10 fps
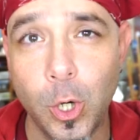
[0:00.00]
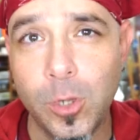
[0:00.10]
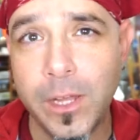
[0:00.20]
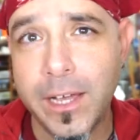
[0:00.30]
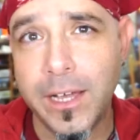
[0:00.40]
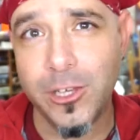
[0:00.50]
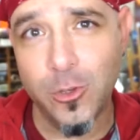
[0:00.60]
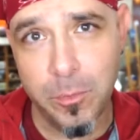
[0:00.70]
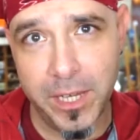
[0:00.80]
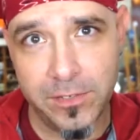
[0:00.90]
Hola,
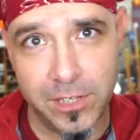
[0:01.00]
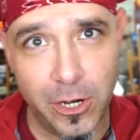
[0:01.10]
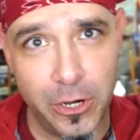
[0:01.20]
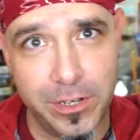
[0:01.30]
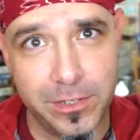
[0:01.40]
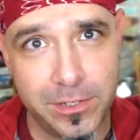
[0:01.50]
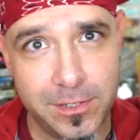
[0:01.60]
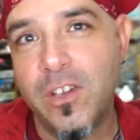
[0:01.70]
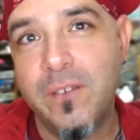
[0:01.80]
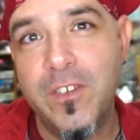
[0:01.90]
you amazing
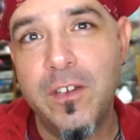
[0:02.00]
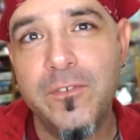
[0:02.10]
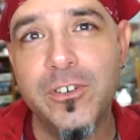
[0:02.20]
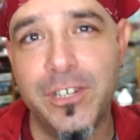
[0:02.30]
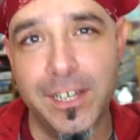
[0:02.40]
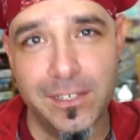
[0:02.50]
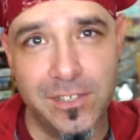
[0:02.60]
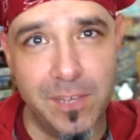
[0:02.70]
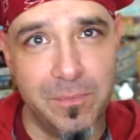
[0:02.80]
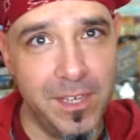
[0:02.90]
artist. So have you ever done
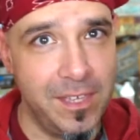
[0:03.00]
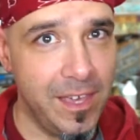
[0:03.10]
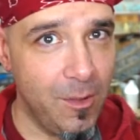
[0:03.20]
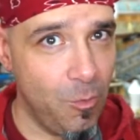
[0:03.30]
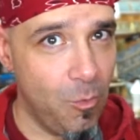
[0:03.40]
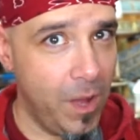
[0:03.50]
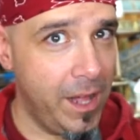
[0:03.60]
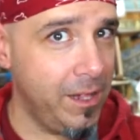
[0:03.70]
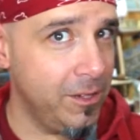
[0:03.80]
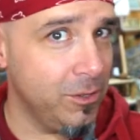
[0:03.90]
something that
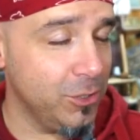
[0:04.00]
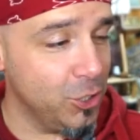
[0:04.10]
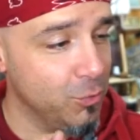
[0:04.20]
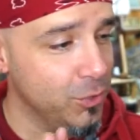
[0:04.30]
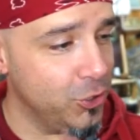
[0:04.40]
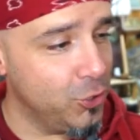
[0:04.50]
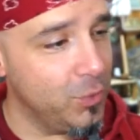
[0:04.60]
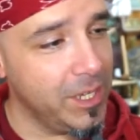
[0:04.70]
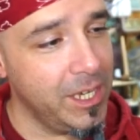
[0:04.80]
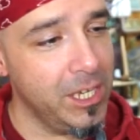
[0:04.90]
while you were
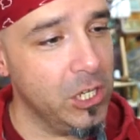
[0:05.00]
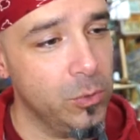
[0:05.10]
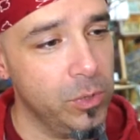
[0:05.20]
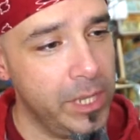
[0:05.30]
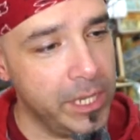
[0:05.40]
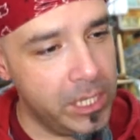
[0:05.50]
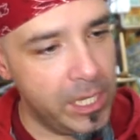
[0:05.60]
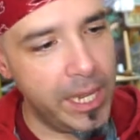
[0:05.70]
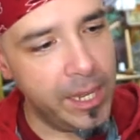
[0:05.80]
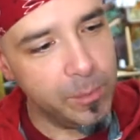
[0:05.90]
doing it, you were like,
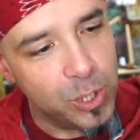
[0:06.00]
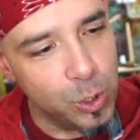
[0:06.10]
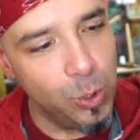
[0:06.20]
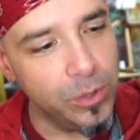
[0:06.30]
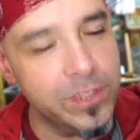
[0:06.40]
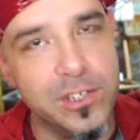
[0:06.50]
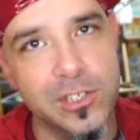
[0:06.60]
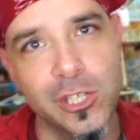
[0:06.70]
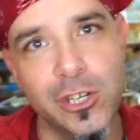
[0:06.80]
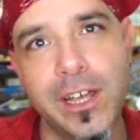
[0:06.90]
yeah, I'm cool, this
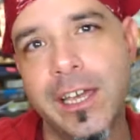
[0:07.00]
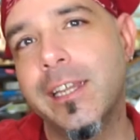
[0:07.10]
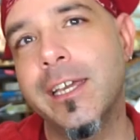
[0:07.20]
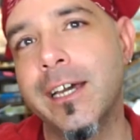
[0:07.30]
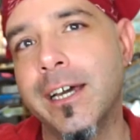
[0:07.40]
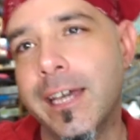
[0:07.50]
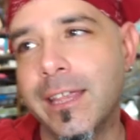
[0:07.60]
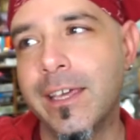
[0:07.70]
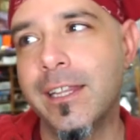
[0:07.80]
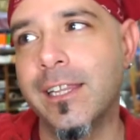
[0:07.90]
is a good idea.
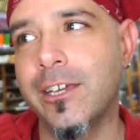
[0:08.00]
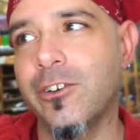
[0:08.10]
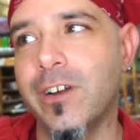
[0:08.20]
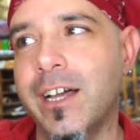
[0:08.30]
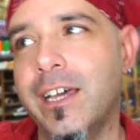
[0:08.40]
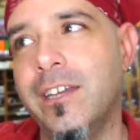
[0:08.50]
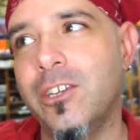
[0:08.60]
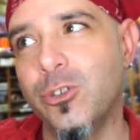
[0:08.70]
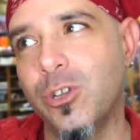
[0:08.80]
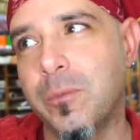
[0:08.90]
And then later on,
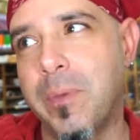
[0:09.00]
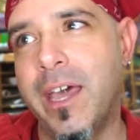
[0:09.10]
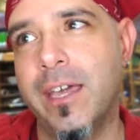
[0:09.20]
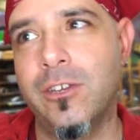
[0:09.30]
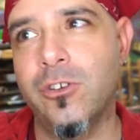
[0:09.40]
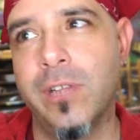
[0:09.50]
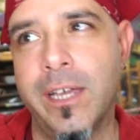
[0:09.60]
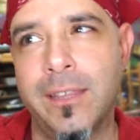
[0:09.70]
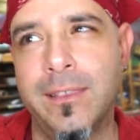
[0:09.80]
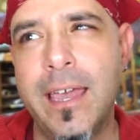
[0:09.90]
you look back and you're
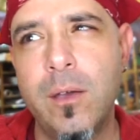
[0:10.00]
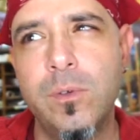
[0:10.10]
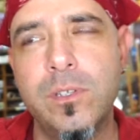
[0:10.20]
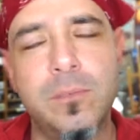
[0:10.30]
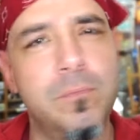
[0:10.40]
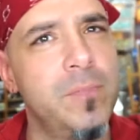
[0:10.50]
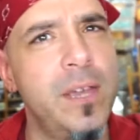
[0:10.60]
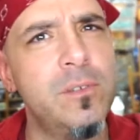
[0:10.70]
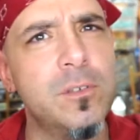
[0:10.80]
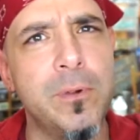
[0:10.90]
like, that was
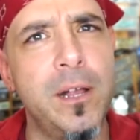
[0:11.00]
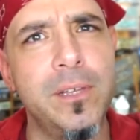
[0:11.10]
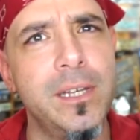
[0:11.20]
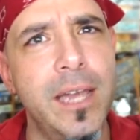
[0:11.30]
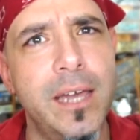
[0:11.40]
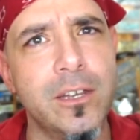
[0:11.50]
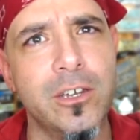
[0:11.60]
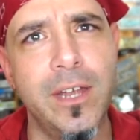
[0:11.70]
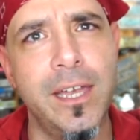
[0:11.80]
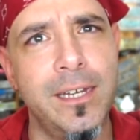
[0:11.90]
probably not a
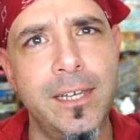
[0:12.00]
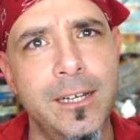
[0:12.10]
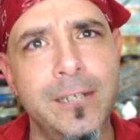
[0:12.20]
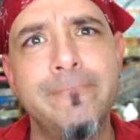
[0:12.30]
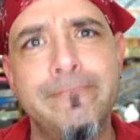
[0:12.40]
good idea.